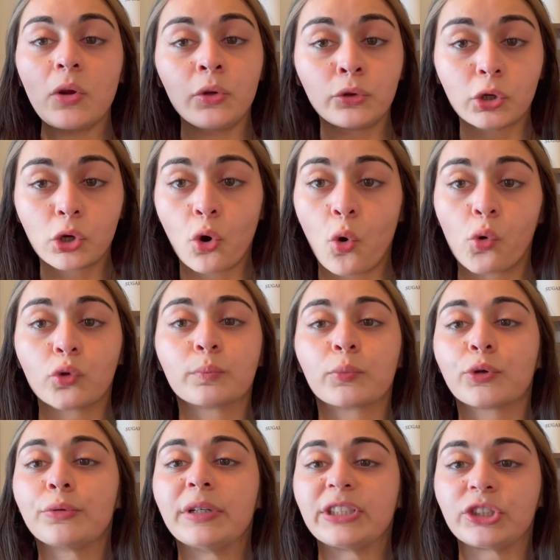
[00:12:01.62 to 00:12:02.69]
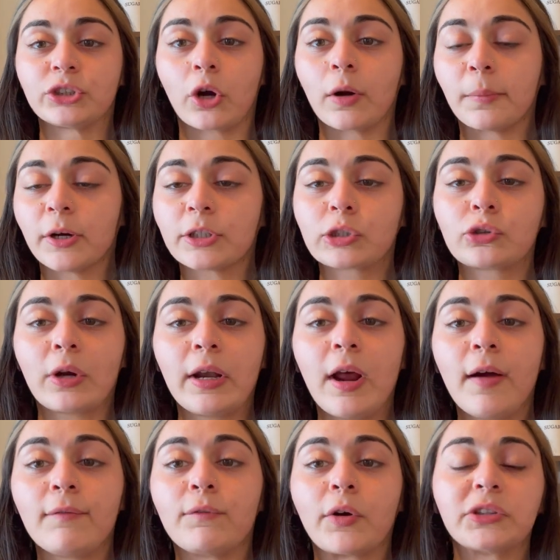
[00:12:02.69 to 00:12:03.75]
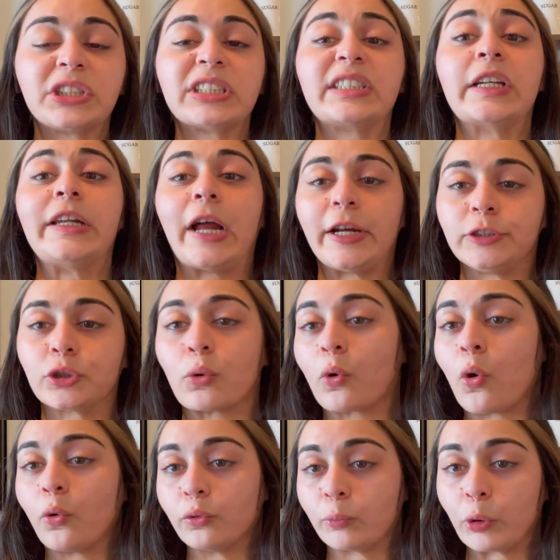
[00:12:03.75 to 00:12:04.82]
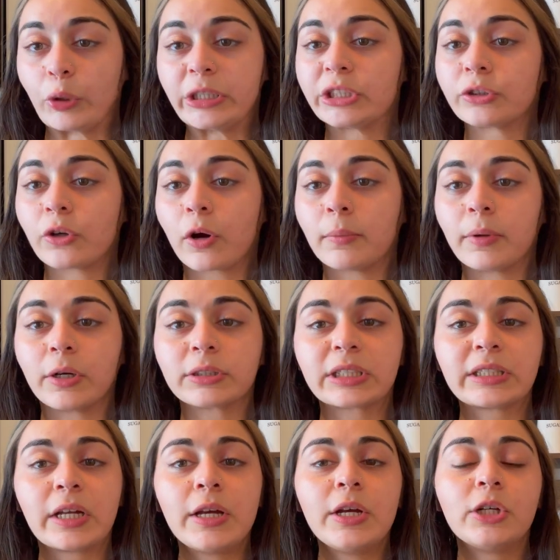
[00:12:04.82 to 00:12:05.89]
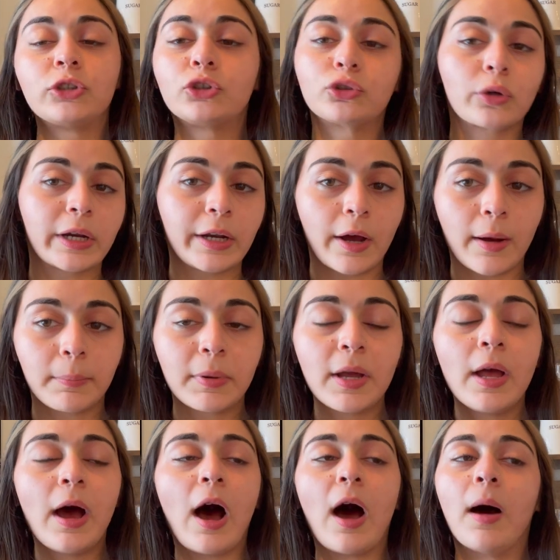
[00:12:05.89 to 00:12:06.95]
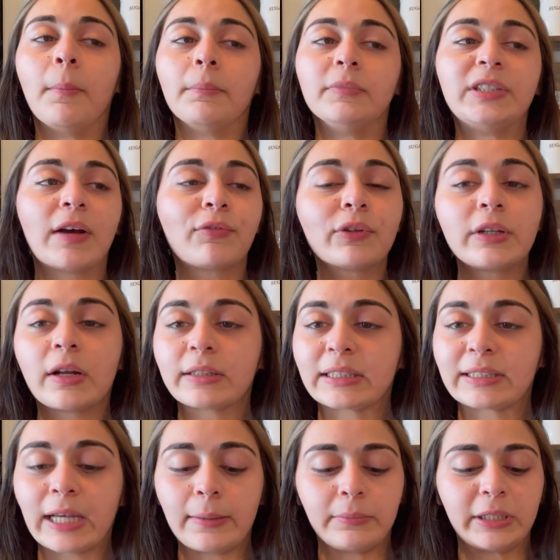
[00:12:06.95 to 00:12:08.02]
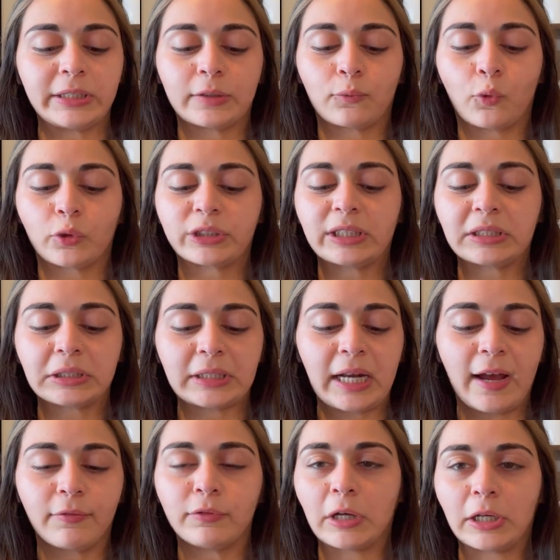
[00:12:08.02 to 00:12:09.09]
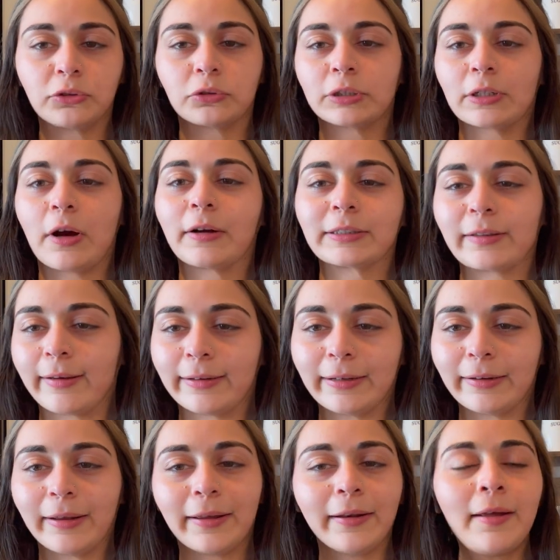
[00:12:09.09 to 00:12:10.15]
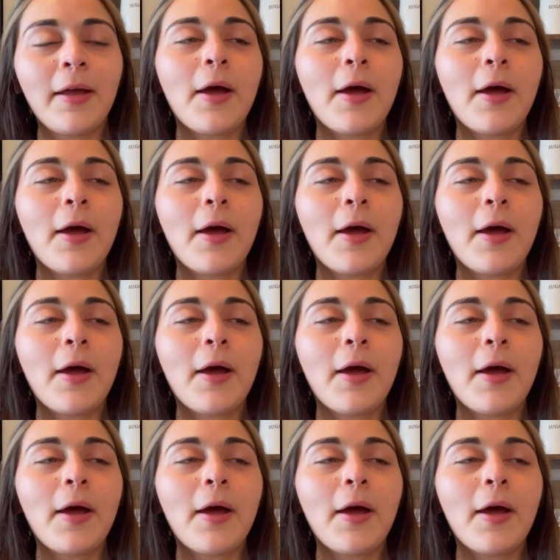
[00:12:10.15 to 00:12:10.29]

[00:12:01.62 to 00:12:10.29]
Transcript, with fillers: the cold brew at Starbucks straight up versus the nitro cold brew at Starbucks straight up. Um, definitely not the same because of course this doesn't have nitrous oxide in it,